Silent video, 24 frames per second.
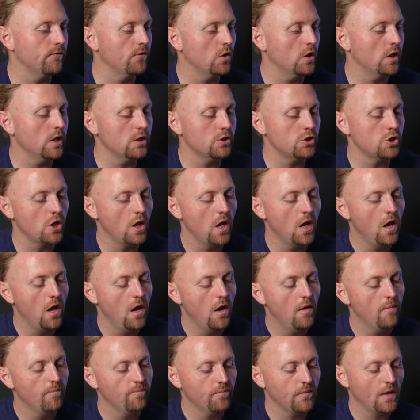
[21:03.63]
footage.
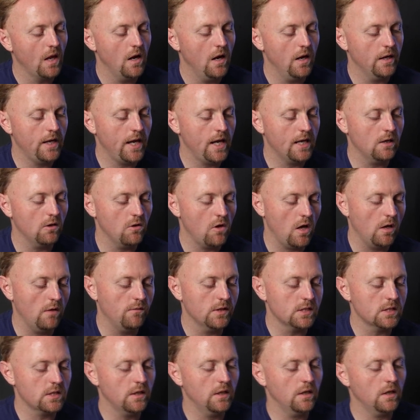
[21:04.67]
Again, a lot of
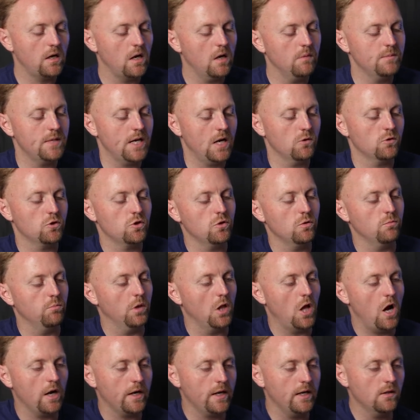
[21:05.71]
it's going to come down to
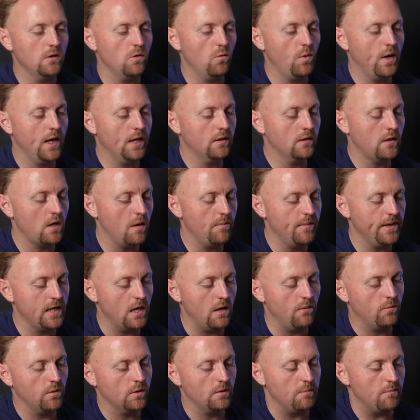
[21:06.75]
blocking the wind coming
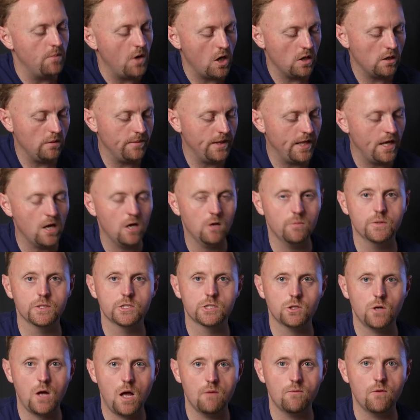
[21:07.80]
up from the bottom of the helmet.
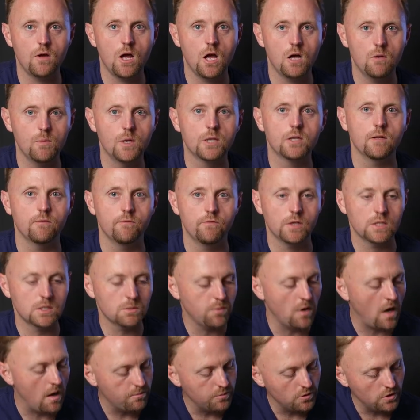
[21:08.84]
So have a helmet that fits
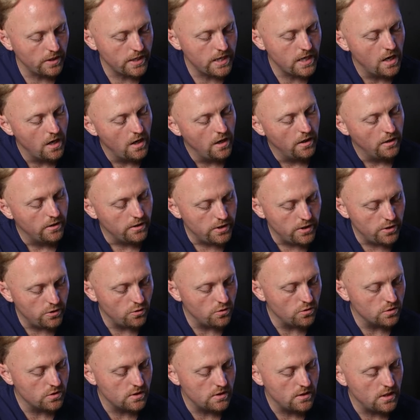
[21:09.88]
properly.
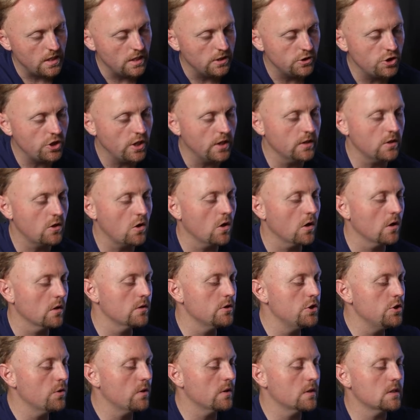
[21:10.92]
Use the chin
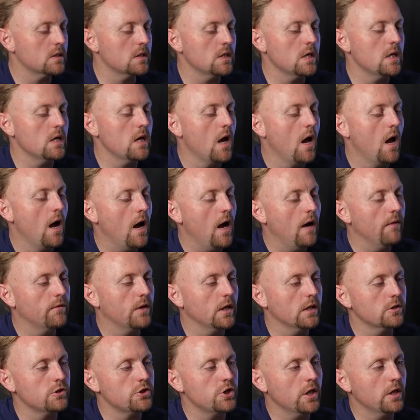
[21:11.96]
curtains. You can see I've
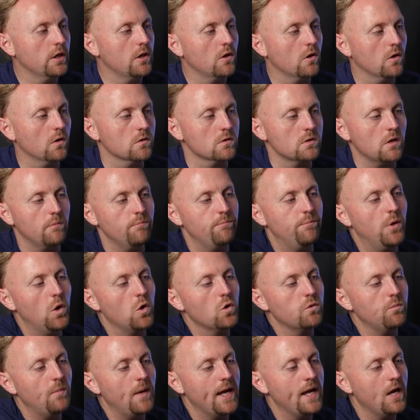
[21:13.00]
got chin curtains on
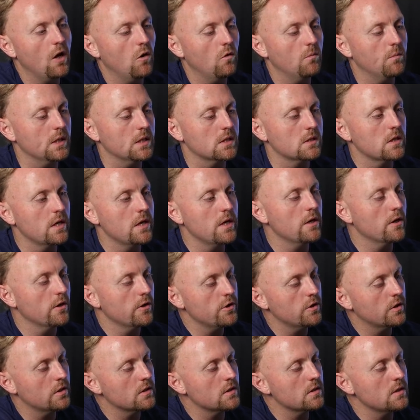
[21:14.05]
both my helmets here.
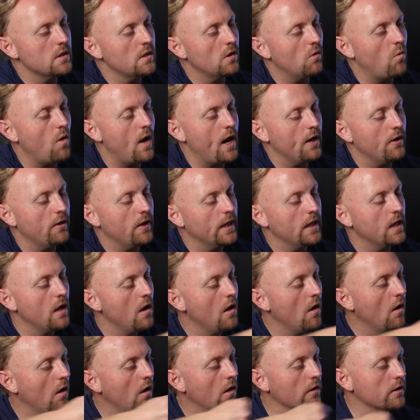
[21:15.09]
You can see the wiring
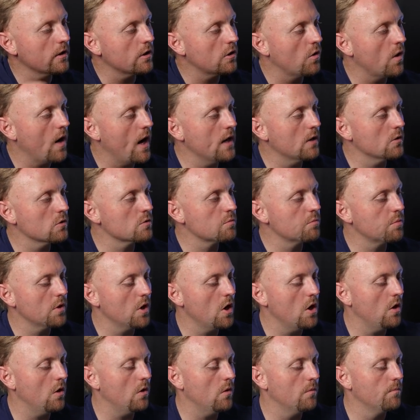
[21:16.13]
on the Cryos
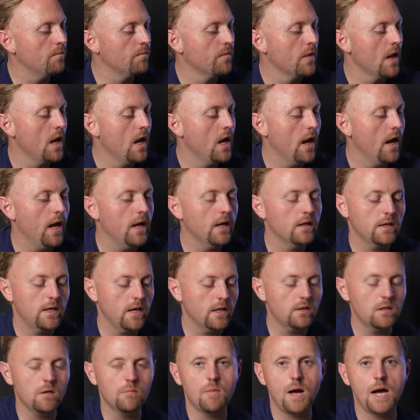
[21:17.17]
Pro. And
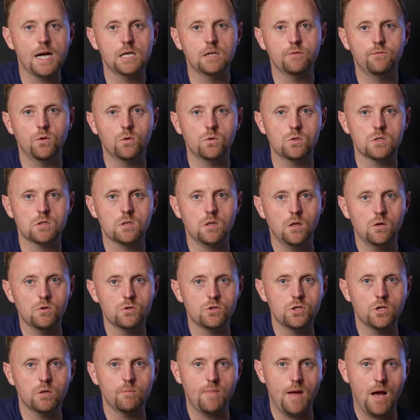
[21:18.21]
get the microphone as close
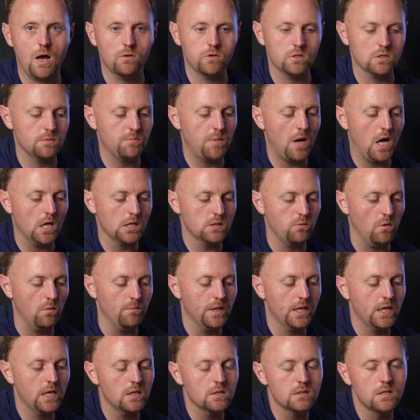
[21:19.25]
to your mouth as possible
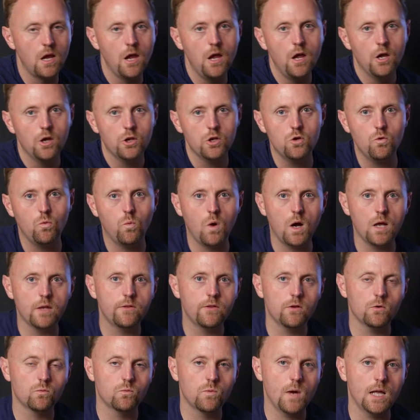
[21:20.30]
because you want
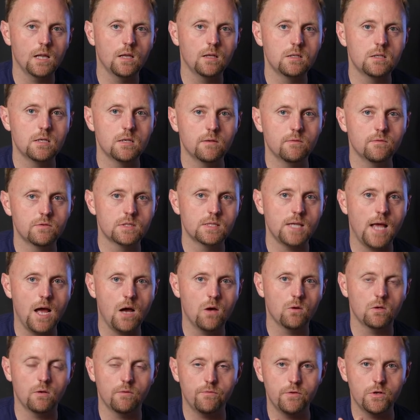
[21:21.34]
the relative
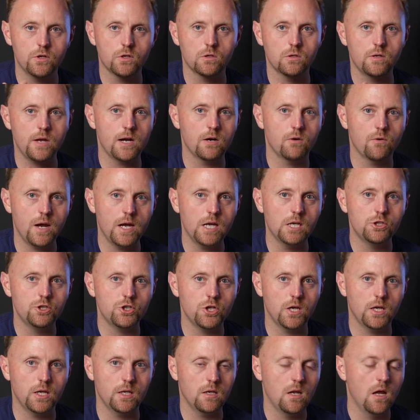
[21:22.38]
sound of your
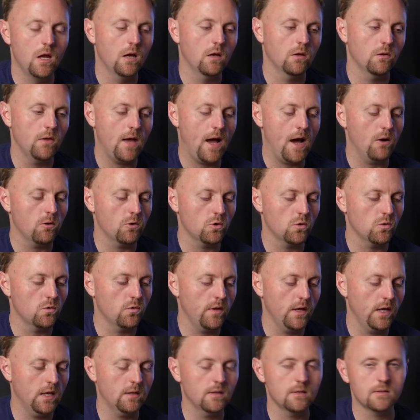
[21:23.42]
narration louder
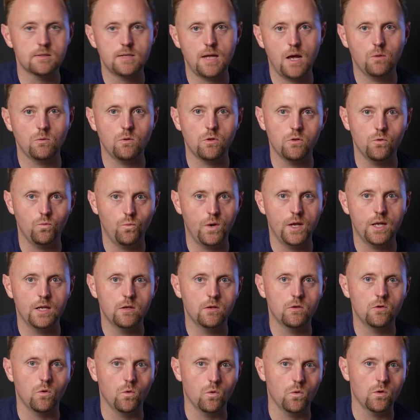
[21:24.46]
than the sound of the
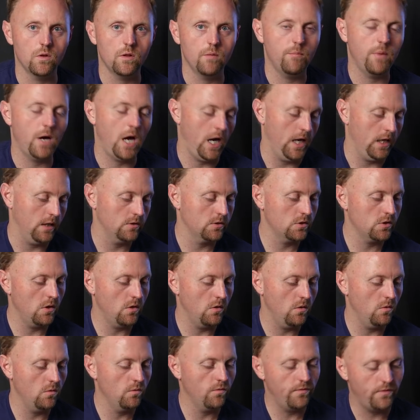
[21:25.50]
wind or the bike.
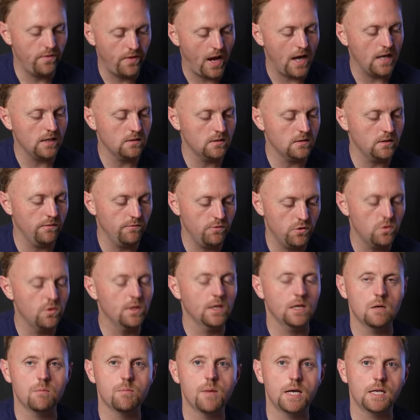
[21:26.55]
So that's if you
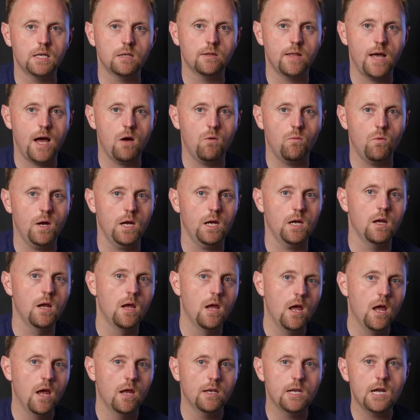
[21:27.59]
think about it that way.
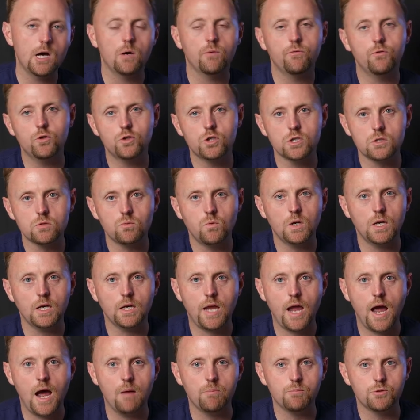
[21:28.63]
Now, if you just want to
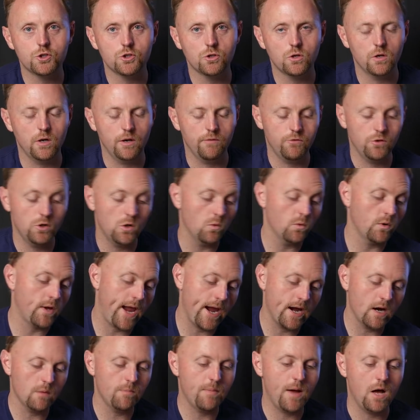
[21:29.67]
capture, if you don't
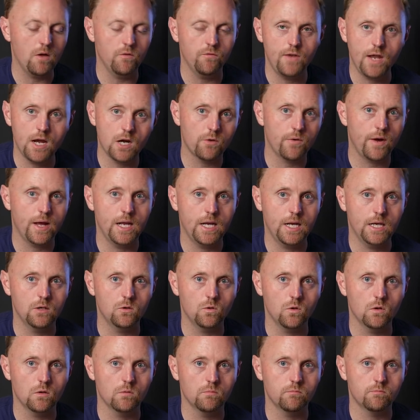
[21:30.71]
care about narrating
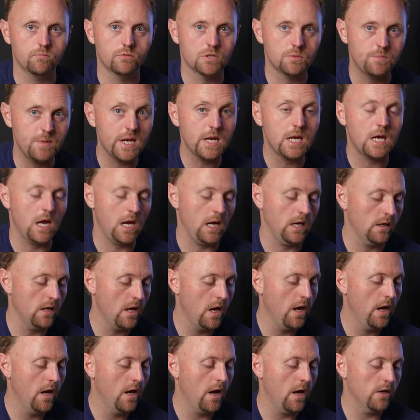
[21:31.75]
or speaking,
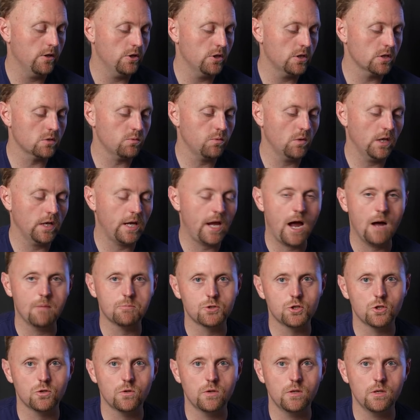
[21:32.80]
and you just want to
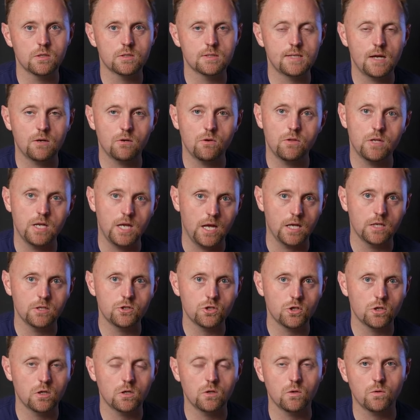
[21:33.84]
capture the sound of the
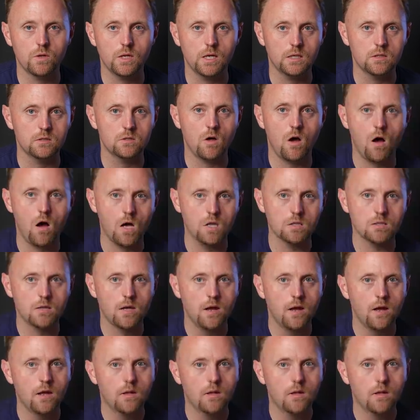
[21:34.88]
engine or the exhaust,